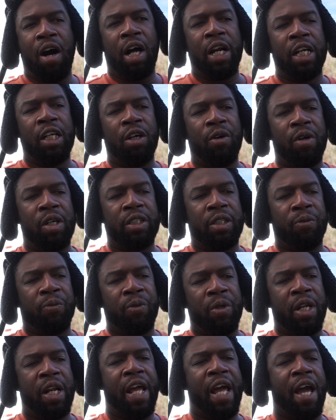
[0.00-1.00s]
All they know is
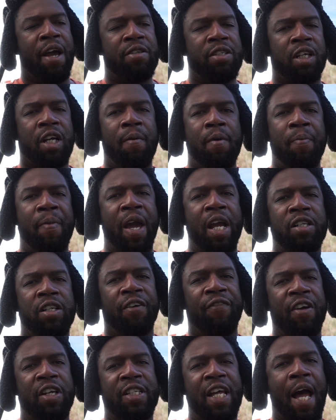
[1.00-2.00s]
when they had a couple
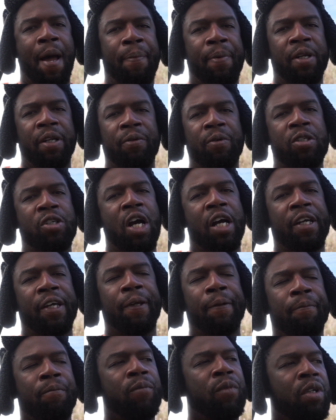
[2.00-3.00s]
major events happening with
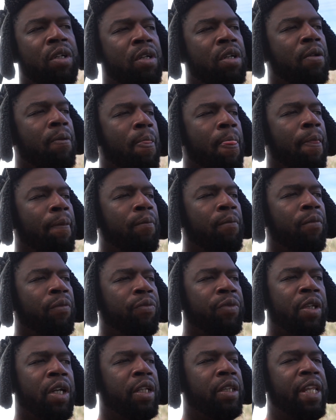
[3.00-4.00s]
trucking,
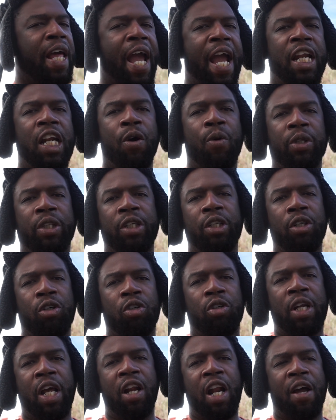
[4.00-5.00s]
they ain't know what to
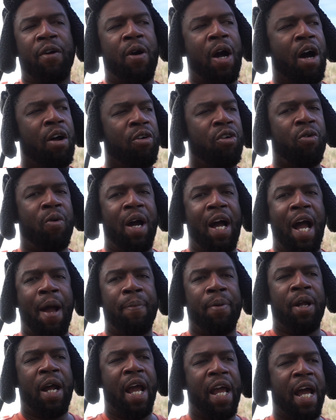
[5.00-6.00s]
do. They're like, I don't know what
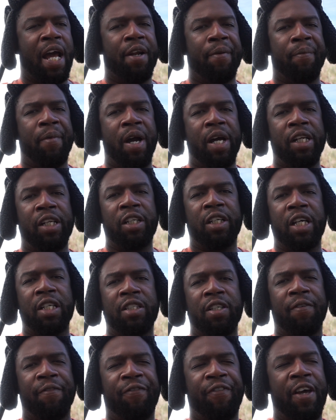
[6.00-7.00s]
happened. I ain't had the money to get
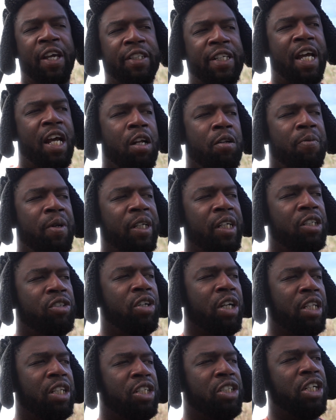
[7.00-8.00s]
something fixed. I ain't had the money to get
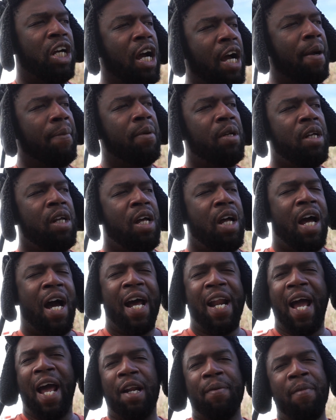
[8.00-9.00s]
a truck at the shop. I
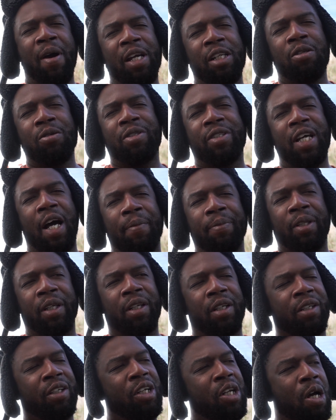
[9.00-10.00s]
didn't have the money to do
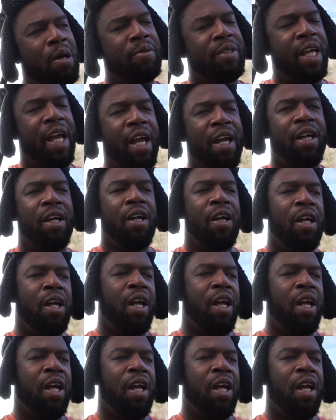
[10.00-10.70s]
something. You know what I'm saying?